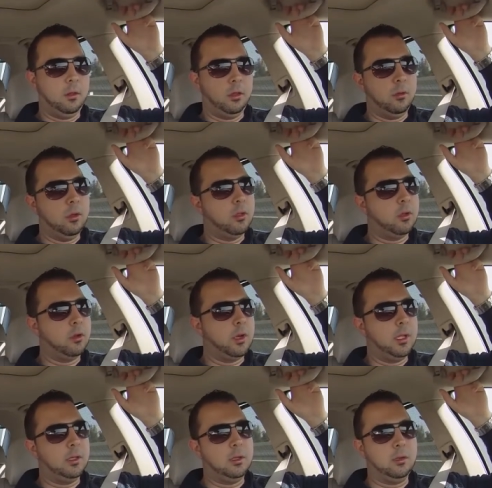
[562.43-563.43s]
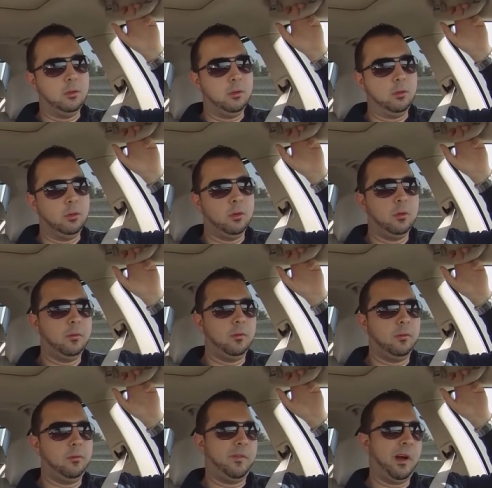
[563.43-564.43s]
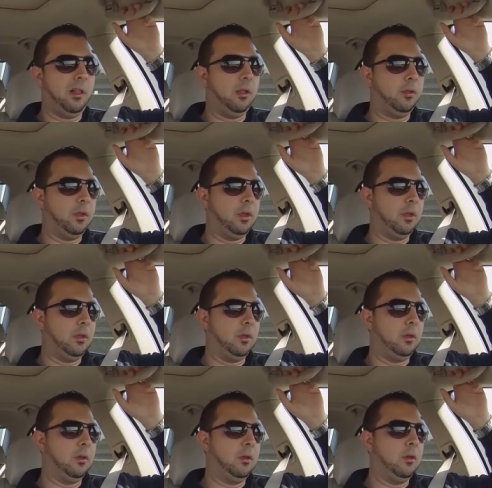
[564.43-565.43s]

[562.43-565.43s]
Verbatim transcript: you either need to follow the